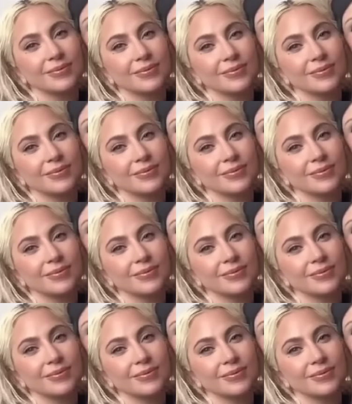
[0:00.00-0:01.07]

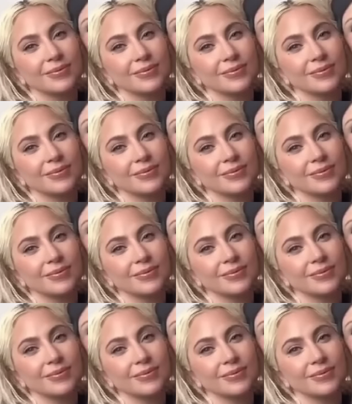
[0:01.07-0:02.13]

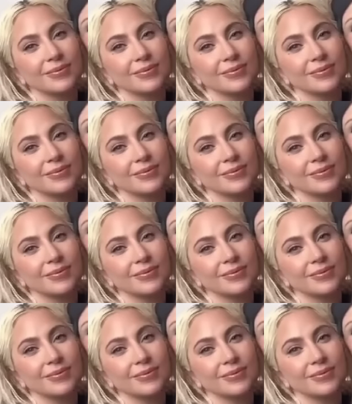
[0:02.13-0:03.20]

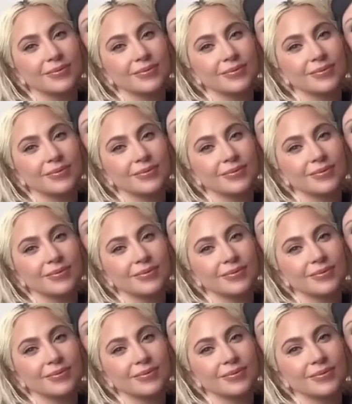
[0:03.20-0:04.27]

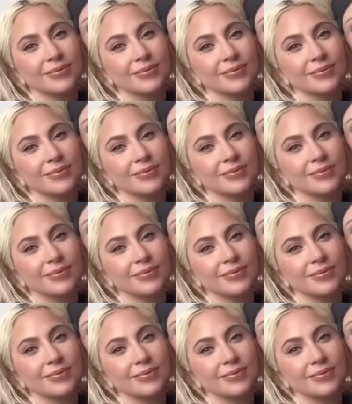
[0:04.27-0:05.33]

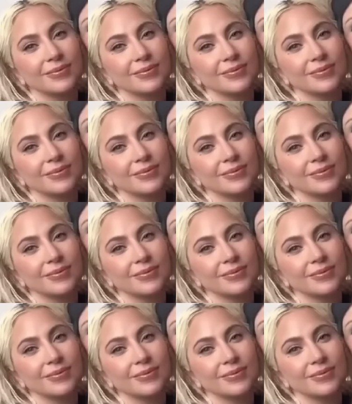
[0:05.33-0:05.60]
(not speaking)